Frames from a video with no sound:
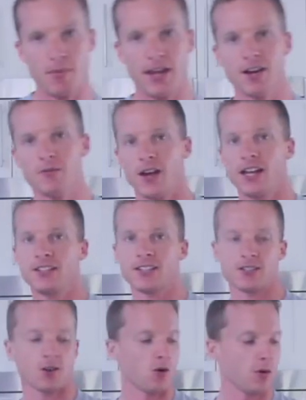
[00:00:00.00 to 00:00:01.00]
the main event,
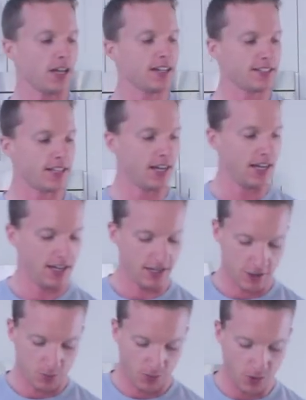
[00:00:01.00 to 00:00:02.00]
as always,
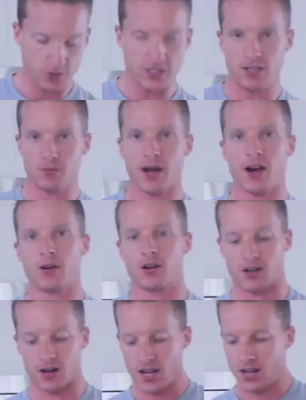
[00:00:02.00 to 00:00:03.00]
is protein
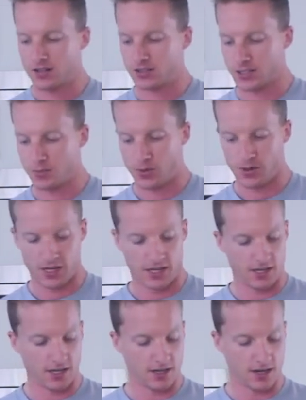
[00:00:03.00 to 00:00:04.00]
powder. So let's put
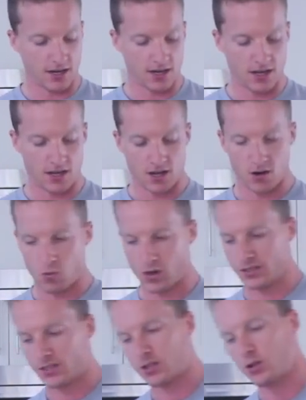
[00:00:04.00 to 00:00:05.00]
in
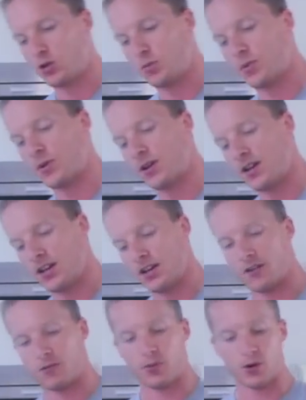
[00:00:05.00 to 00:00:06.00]
1 scoop
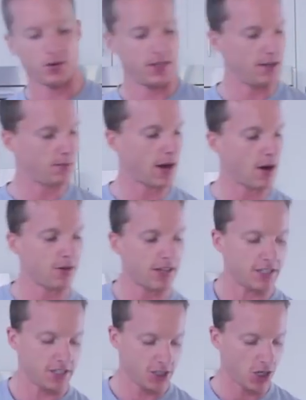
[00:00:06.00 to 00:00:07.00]
of protein powder.
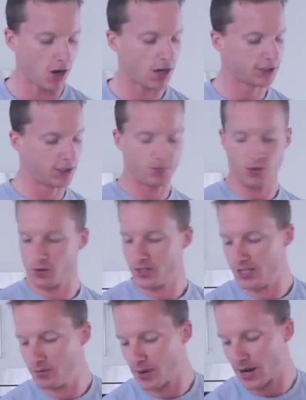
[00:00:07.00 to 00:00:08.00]
That's chocolate
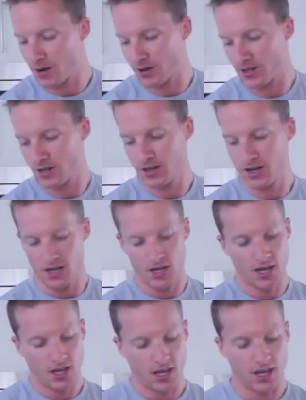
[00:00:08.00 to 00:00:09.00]
protein powder.
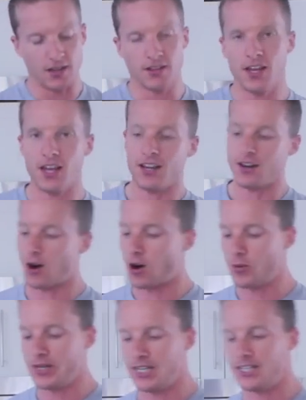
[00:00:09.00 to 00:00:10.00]
And then
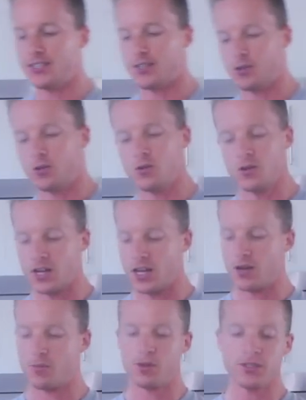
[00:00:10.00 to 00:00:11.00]
all we need to do,
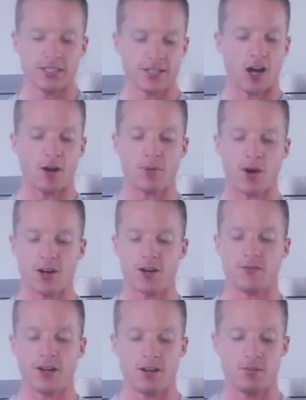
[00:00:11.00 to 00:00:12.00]
put the top on
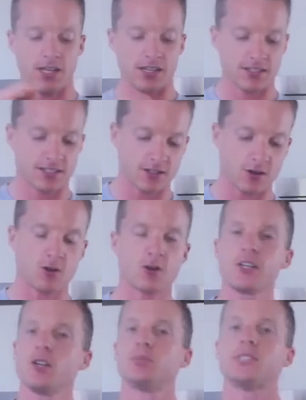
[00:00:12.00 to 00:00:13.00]
our Vitamix or your